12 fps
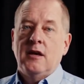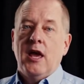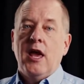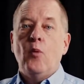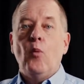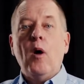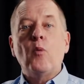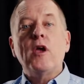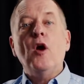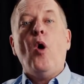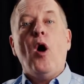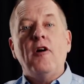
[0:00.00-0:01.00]
And what
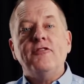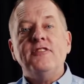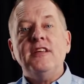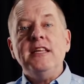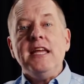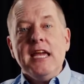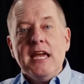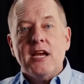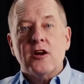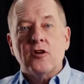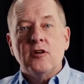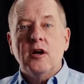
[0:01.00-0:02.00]
we often
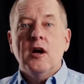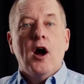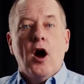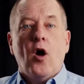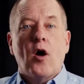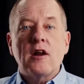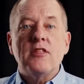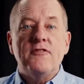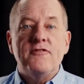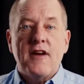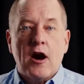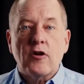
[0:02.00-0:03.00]
hear are the
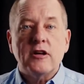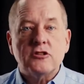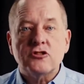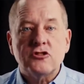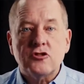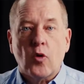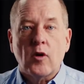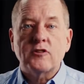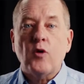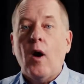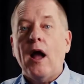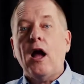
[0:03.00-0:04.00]
various stories.
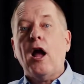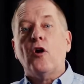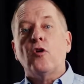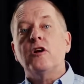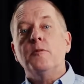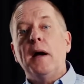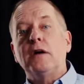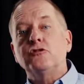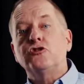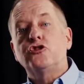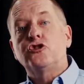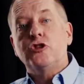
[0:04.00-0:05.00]
Oh, I, I, learned
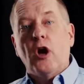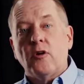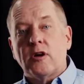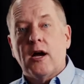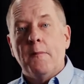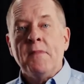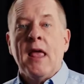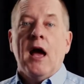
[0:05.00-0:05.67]
about Jonah.